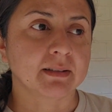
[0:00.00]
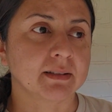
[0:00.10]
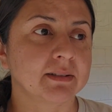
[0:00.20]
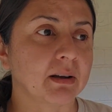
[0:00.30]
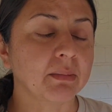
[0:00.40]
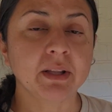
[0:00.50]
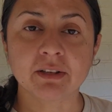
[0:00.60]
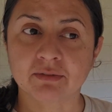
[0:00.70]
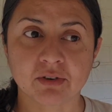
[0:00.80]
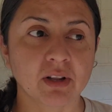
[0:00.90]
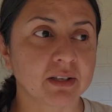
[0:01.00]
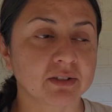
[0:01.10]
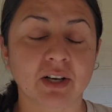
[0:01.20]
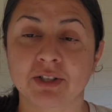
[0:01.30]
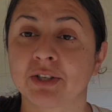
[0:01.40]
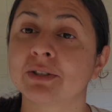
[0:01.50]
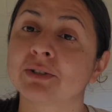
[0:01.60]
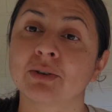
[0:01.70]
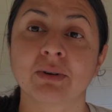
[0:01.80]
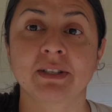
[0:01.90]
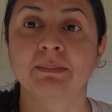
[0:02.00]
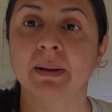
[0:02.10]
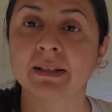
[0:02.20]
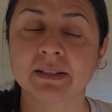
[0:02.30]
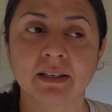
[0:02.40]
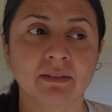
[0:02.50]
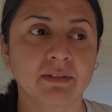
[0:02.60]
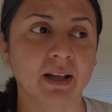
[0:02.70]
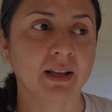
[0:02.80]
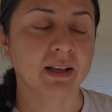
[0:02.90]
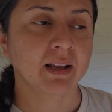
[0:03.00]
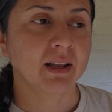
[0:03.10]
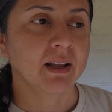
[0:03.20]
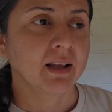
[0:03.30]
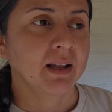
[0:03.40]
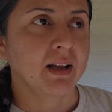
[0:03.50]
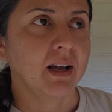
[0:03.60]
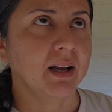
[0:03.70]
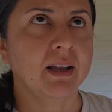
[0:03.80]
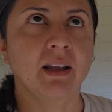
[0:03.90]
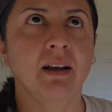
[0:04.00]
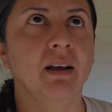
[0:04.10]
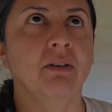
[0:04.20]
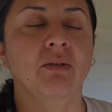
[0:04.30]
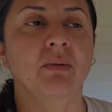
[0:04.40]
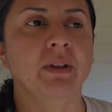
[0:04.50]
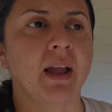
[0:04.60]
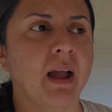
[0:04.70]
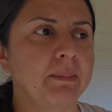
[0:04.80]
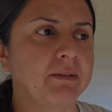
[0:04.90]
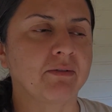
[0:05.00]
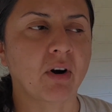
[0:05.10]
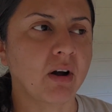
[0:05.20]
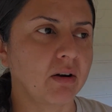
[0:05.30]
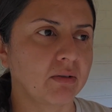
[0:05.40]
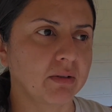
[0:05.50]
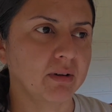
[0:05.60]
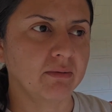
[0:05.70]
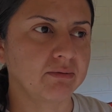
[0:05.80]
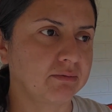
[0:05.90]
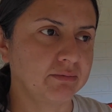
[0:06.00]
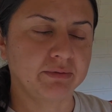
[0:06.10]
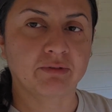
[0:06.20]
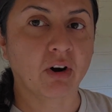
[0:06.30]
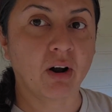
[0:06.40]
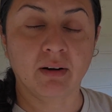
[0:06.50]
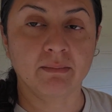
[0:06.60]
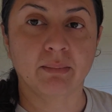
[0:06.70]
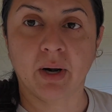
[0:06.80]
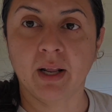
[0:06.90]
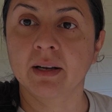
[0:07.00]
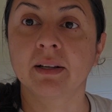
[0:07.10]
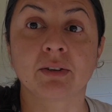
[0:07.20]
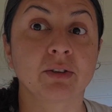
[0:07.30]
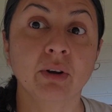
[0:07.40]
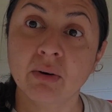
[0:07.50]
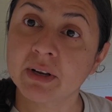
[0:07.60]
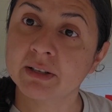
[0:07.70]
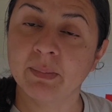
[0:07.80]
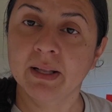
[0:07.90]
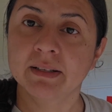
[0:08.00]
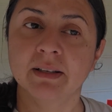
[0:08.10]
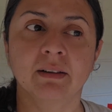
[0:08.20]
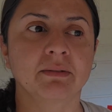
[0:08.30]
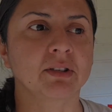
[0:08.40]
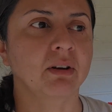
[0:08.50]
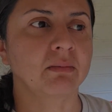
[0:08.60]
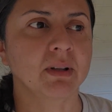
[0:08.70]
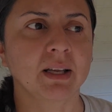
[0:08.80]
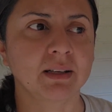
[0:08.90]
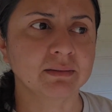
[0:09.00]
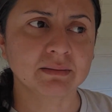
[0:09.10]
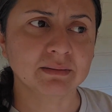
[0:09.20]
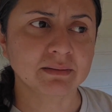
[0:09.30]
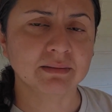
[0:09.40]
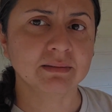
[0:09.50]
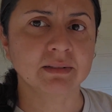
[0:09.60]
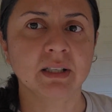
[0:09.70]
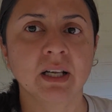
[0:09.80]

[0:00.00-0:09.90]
some of these fertilizers are just so expensive. Like, I don't know what the Happy Frog or the Frog brand, it's so expensive. So I'm like, oh,